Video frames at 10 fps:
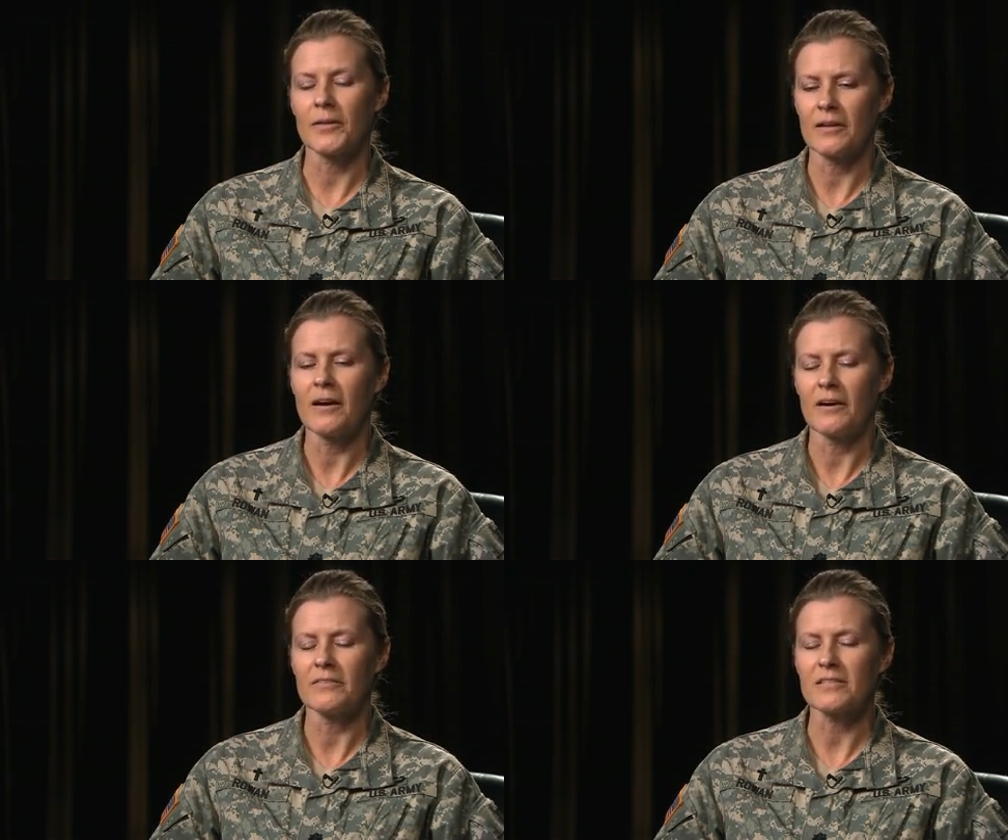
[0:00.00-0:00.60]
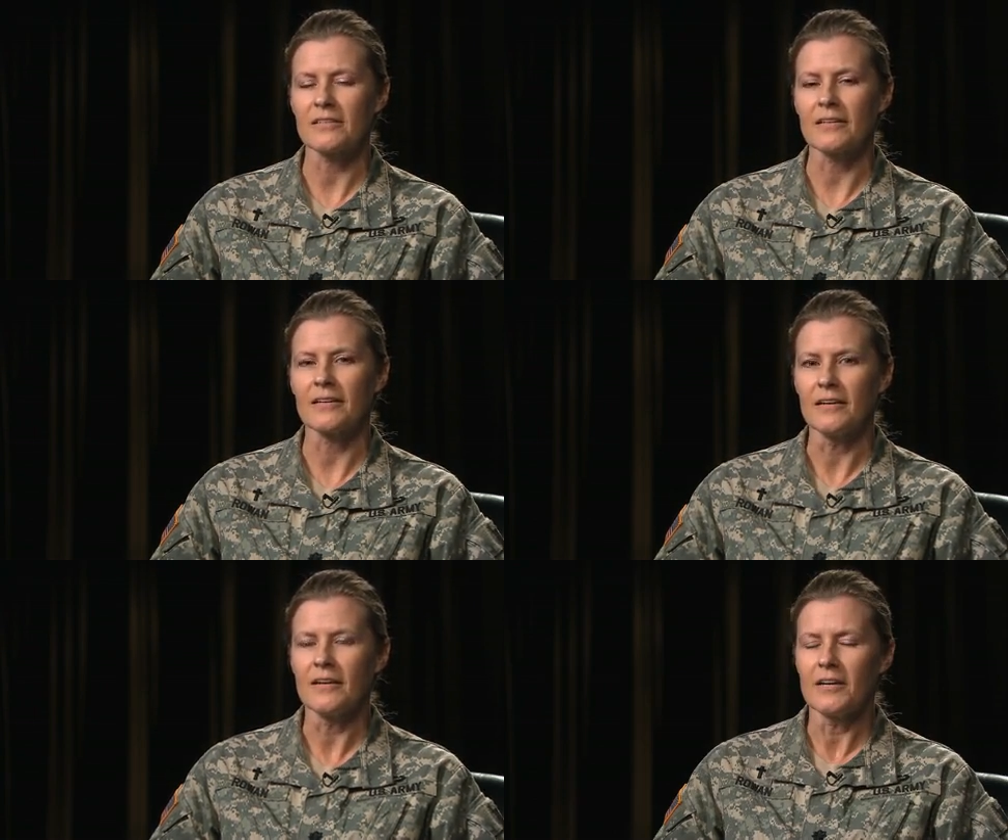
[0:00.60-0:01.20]
But
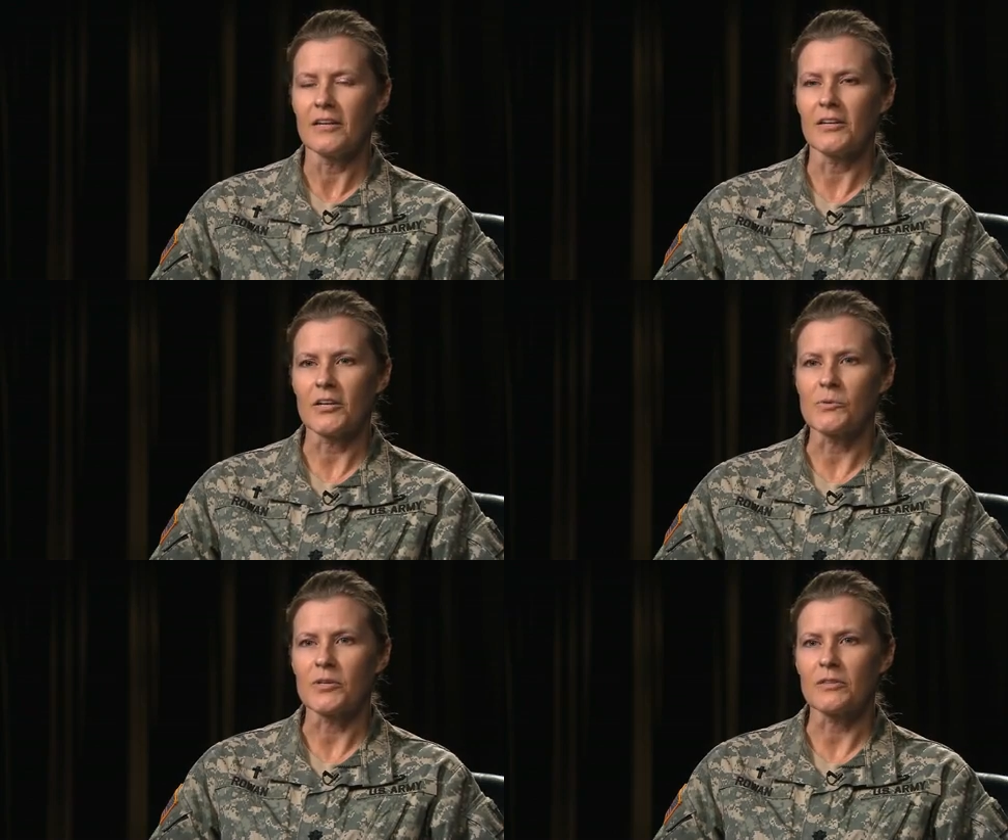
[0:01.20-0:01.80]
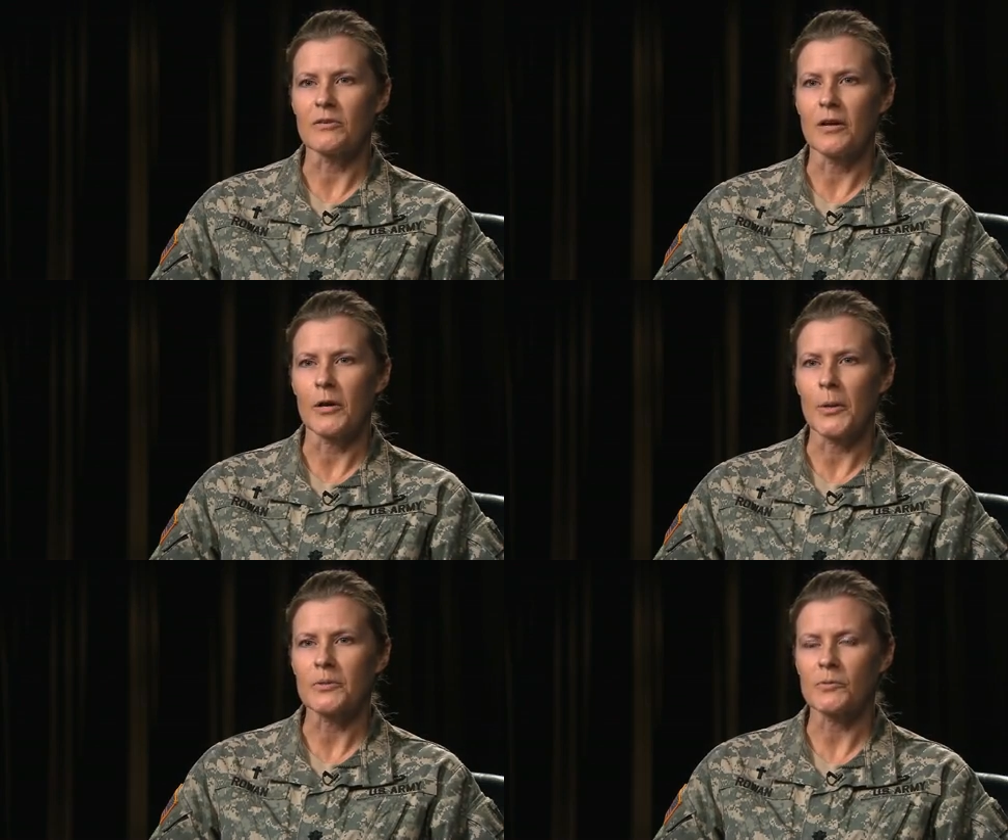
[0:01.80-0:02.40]
obviously, you know, with
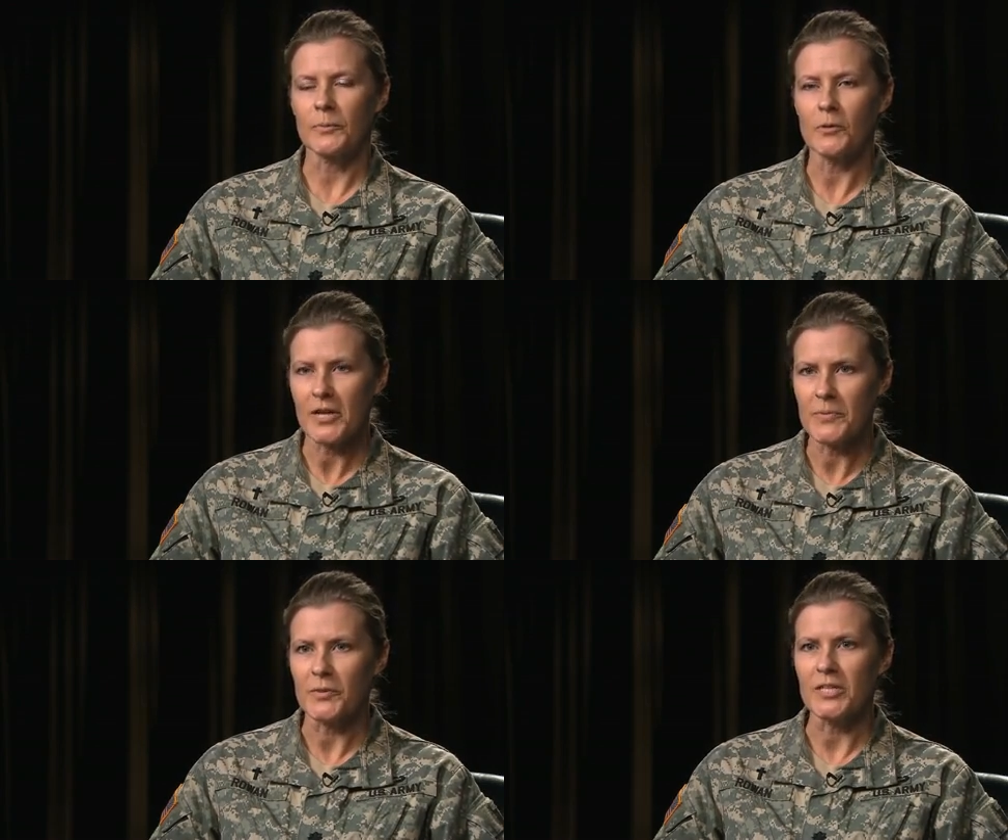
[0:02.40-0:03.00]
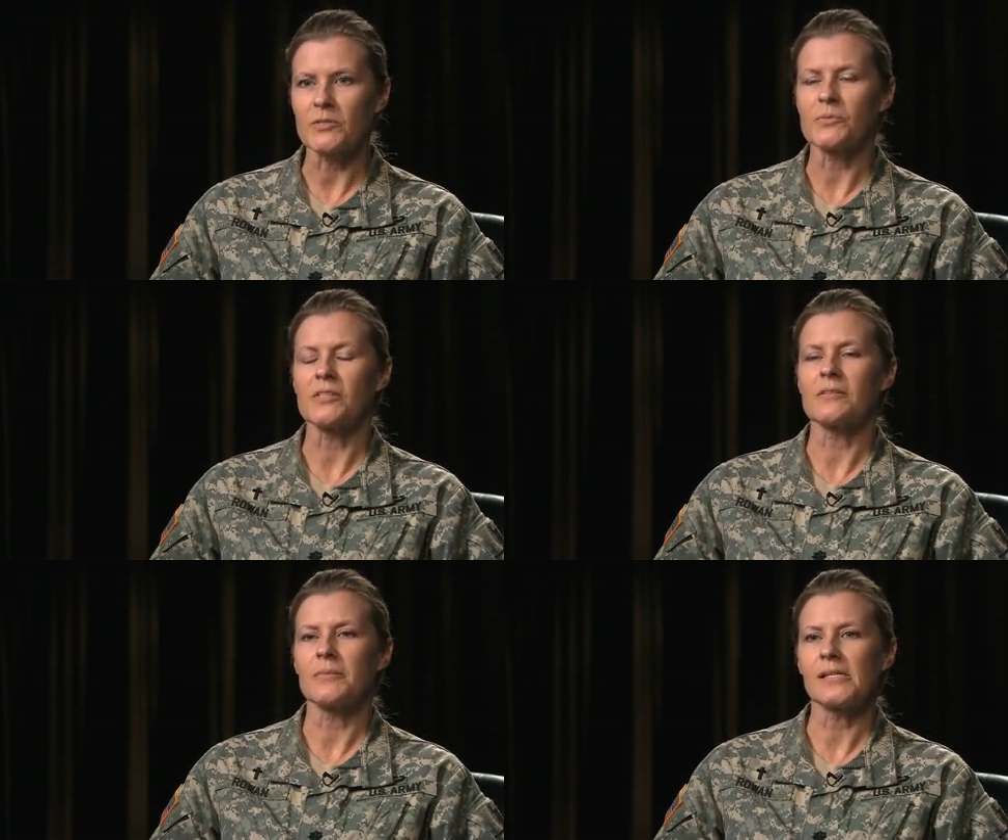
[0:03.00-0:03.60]
cerebral hemorrhage
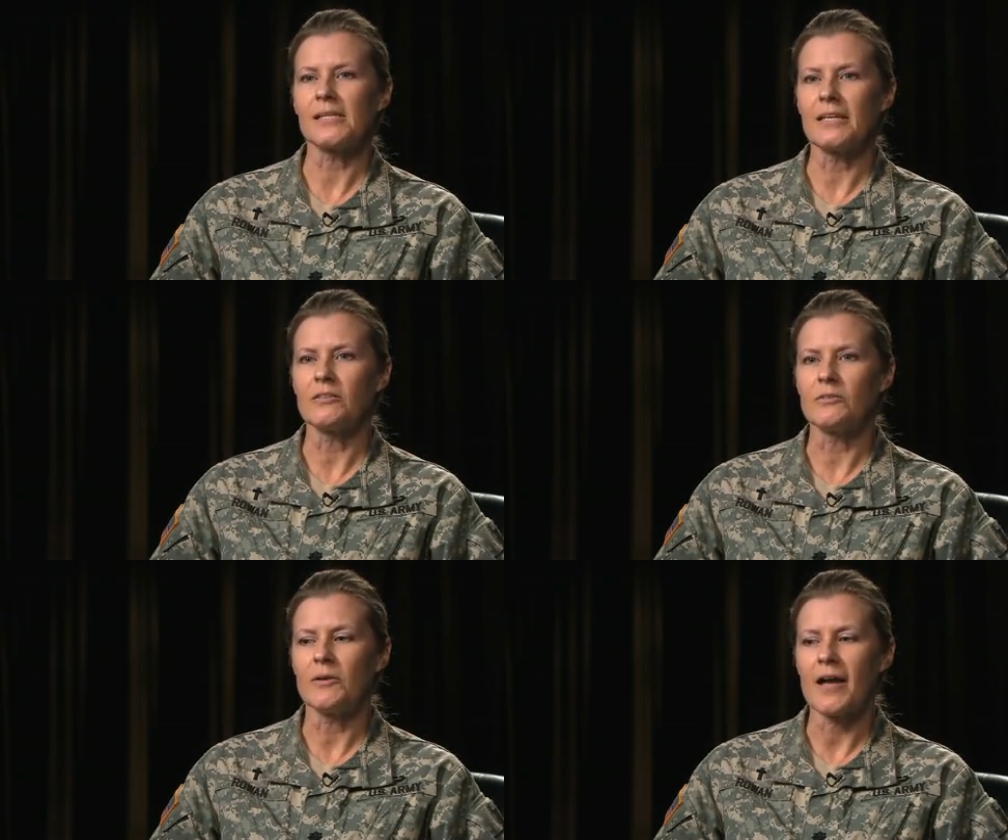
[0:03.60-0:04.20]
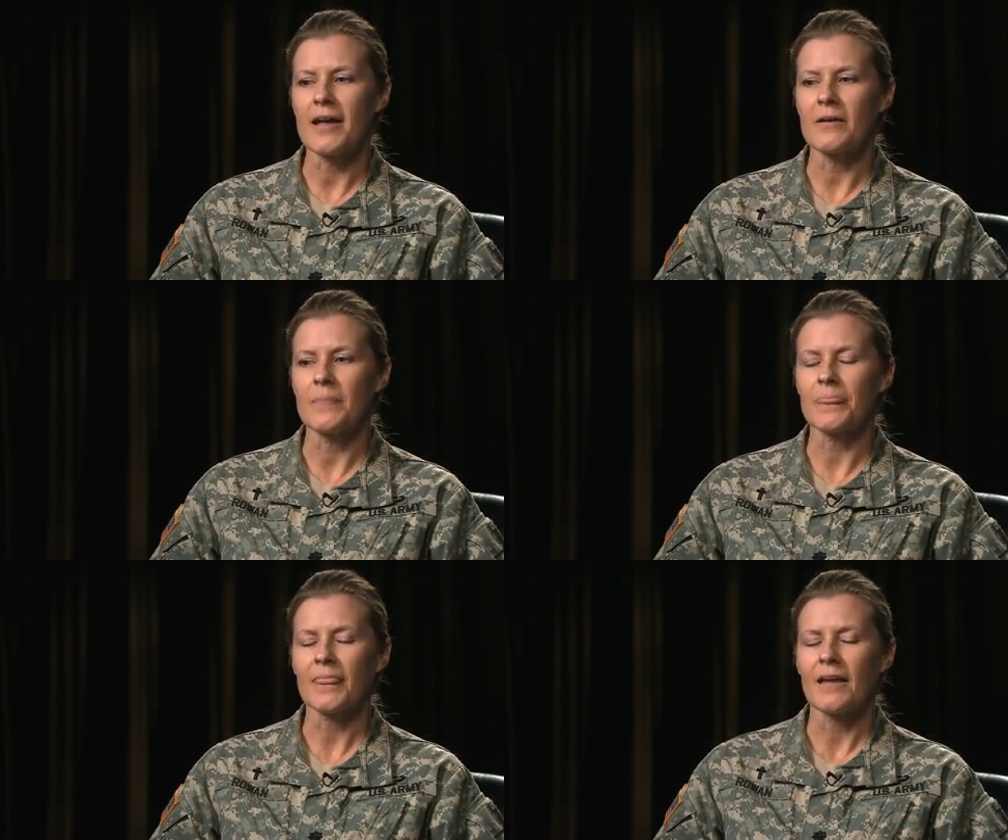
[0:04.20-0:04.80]
was a big deal,
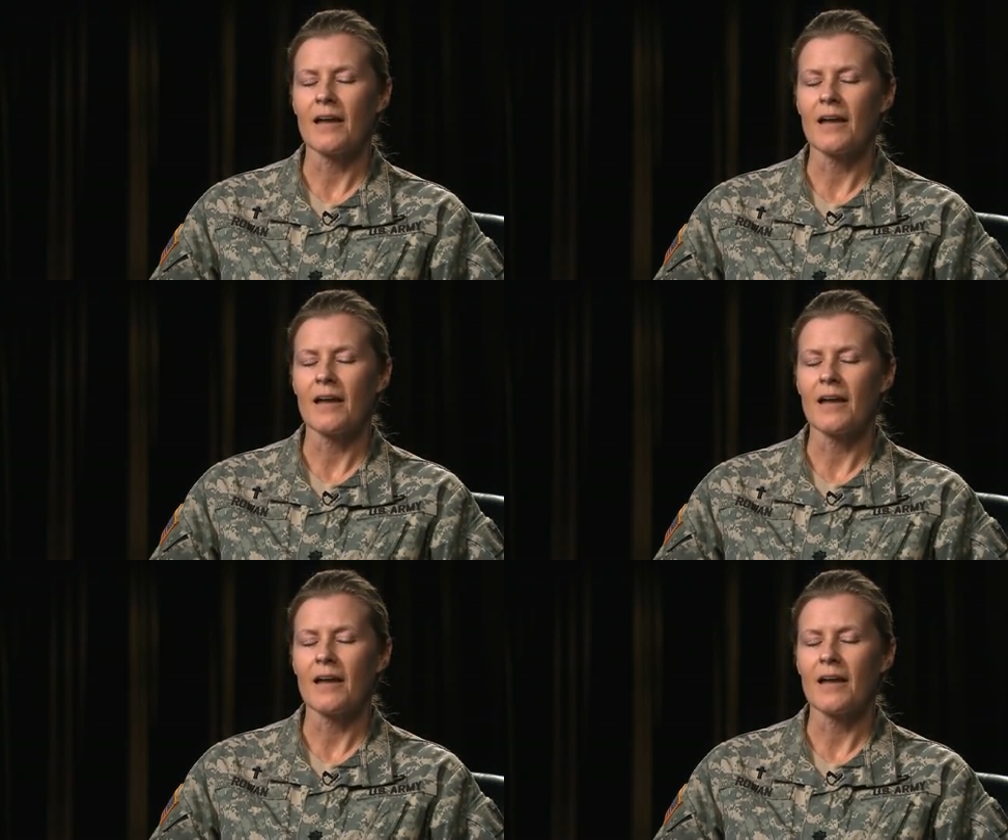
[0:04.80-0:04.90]
and